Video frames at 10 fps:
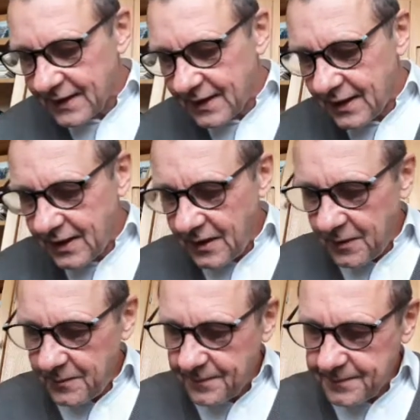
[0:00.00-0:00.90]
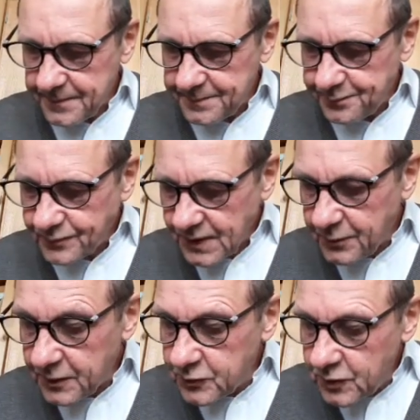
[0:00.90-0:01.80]

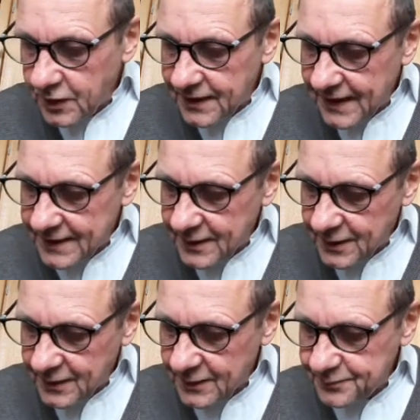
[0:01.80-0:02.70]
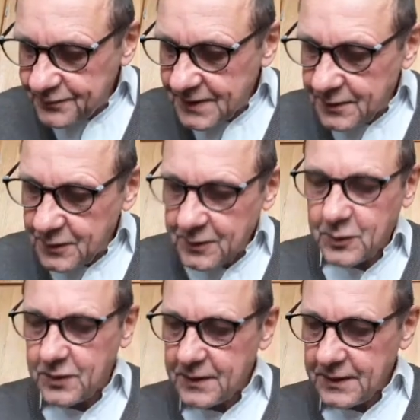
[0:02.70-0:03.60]
but do not let
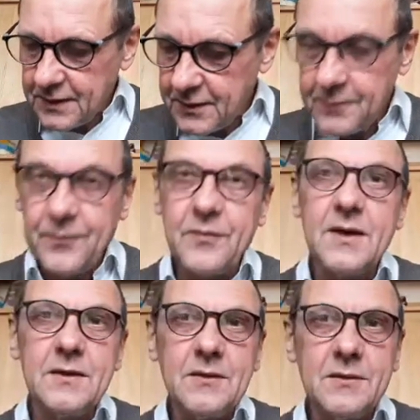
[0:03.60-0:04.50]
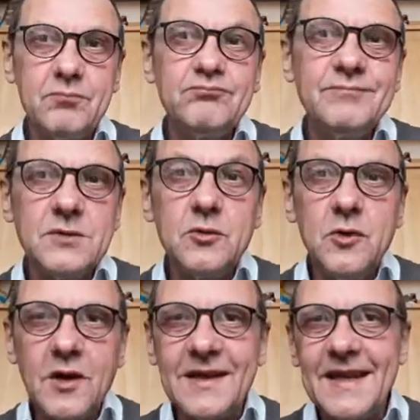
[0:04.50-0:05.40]
do
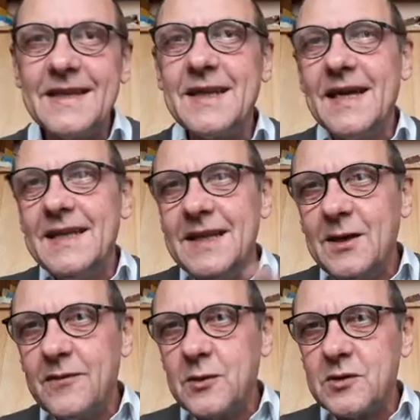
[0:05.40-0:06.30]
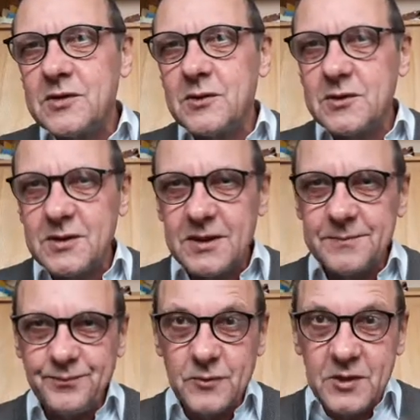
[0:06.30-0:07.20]
not let any of those
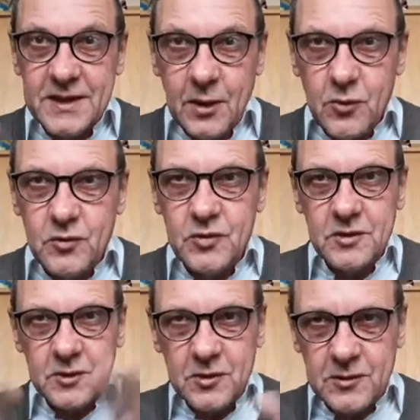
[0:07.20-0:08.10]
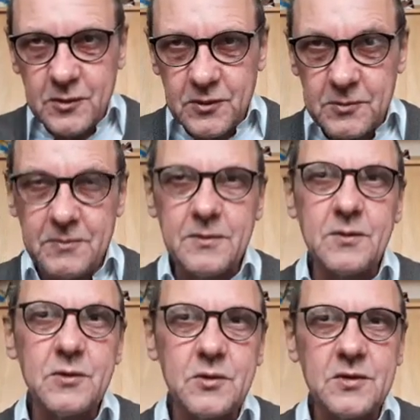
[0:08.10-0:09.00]
illusions,
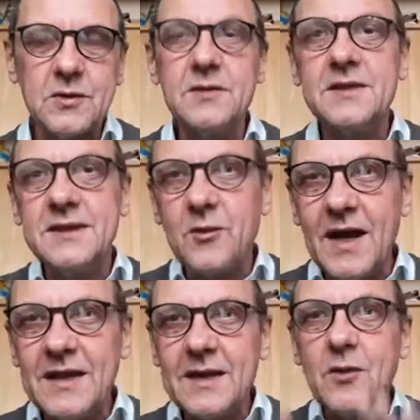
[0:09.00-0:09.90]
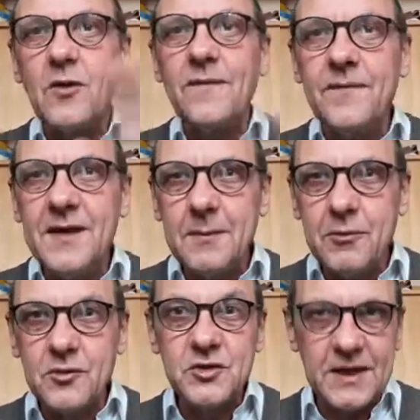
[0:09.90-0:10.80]
those tyrannical fear
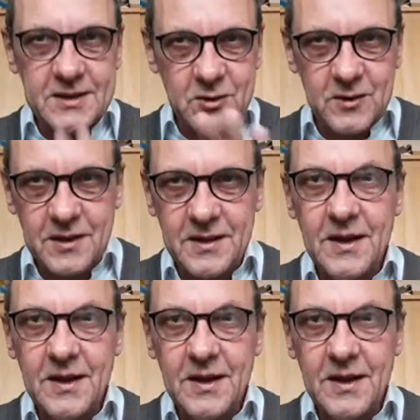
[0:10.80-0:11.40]
projection